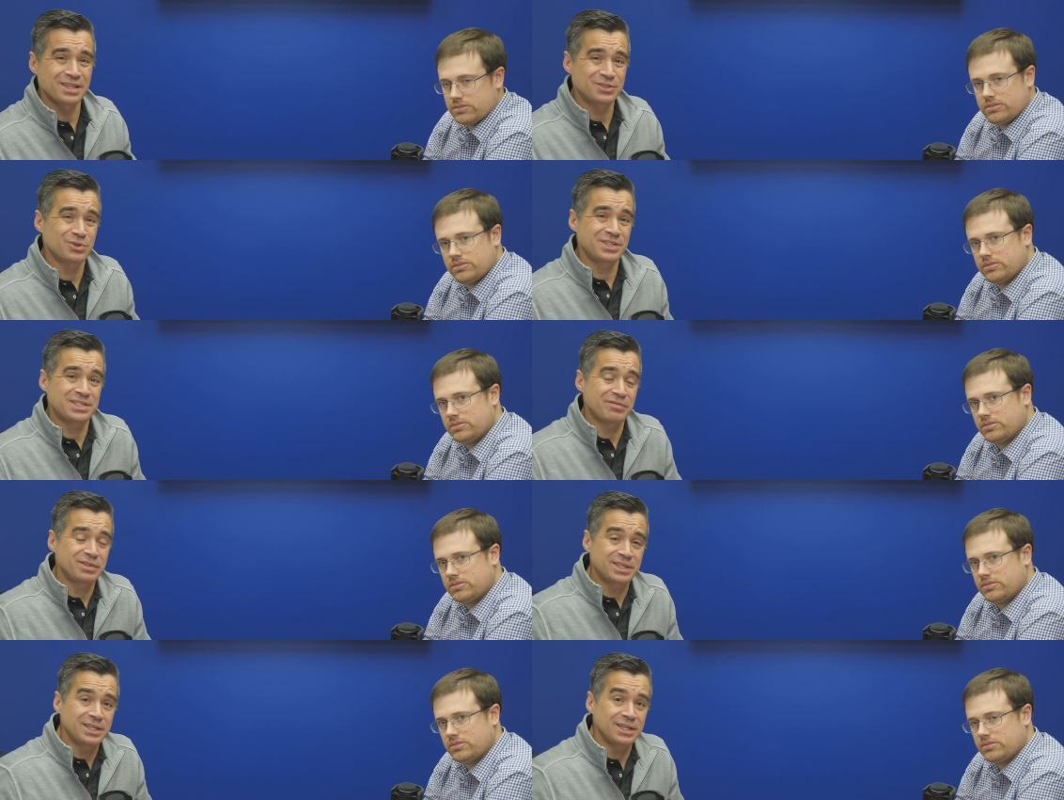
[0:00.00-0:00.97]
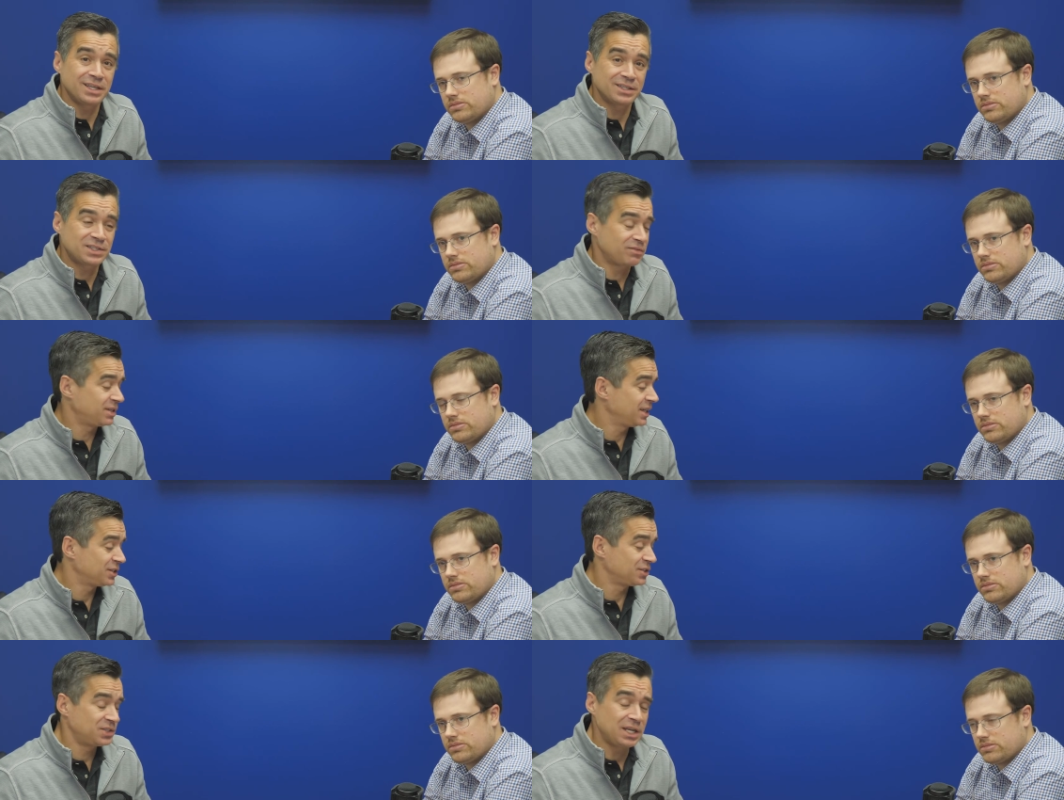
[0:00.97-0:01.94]
Speaker 1: that's only 17, 17
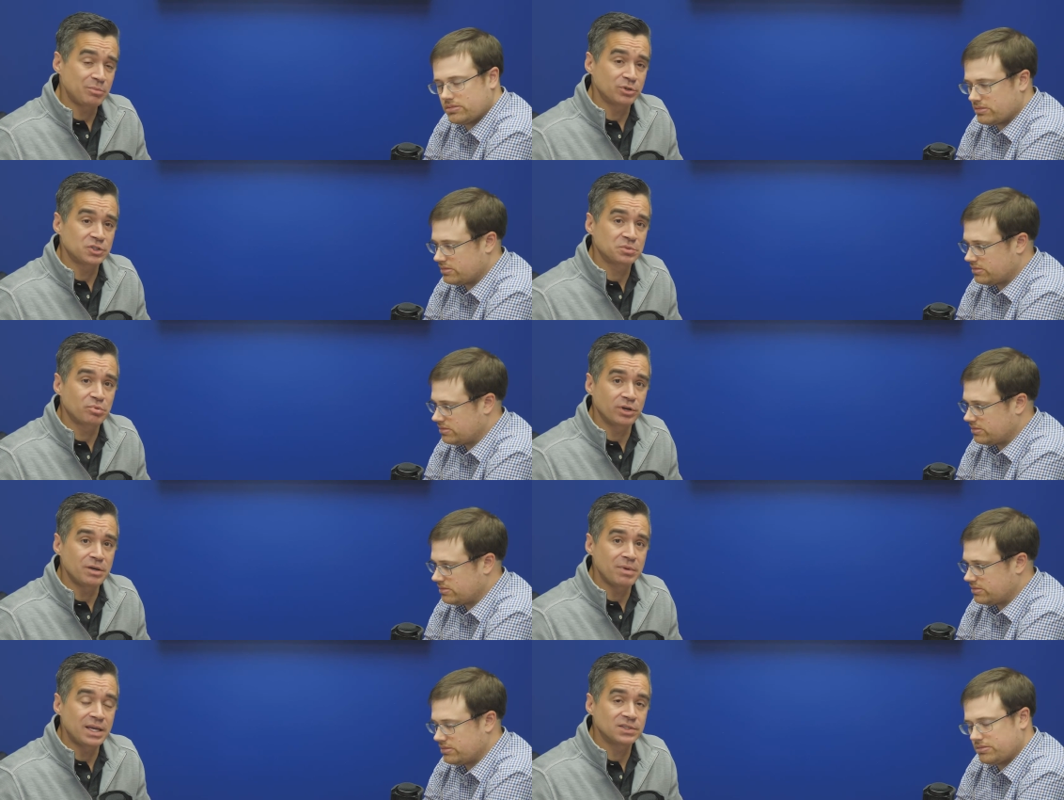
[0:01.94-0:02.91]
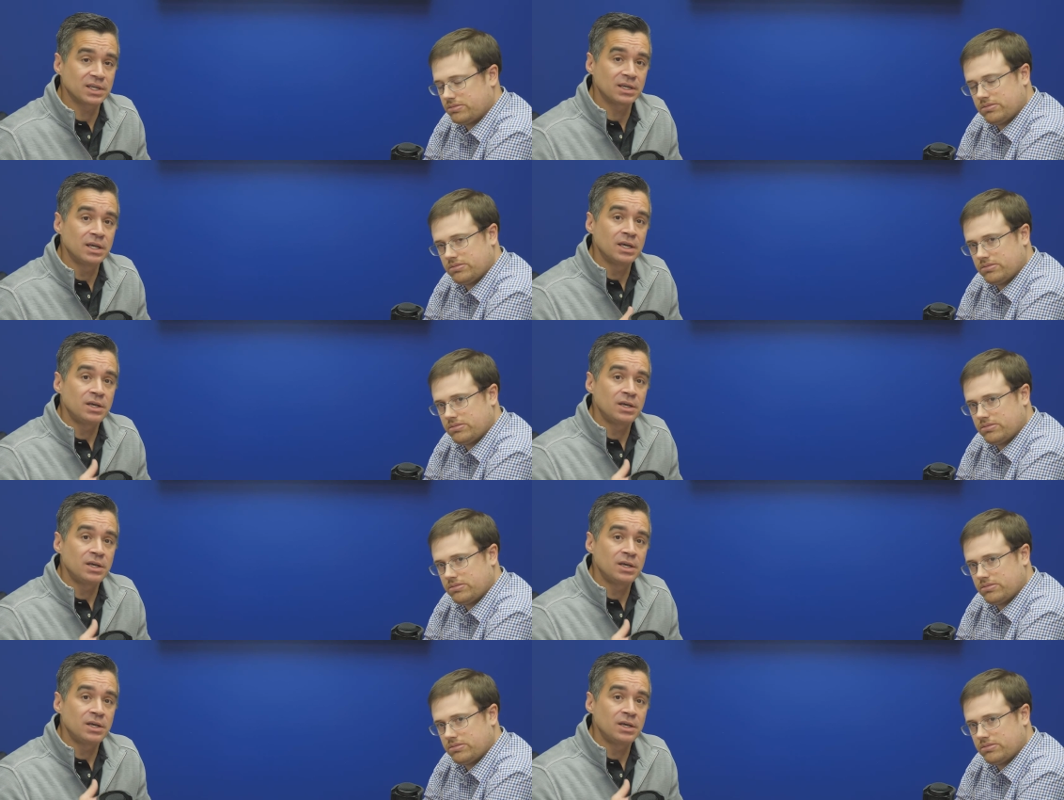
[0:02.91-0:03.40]
inches deep, which is pretty amazing.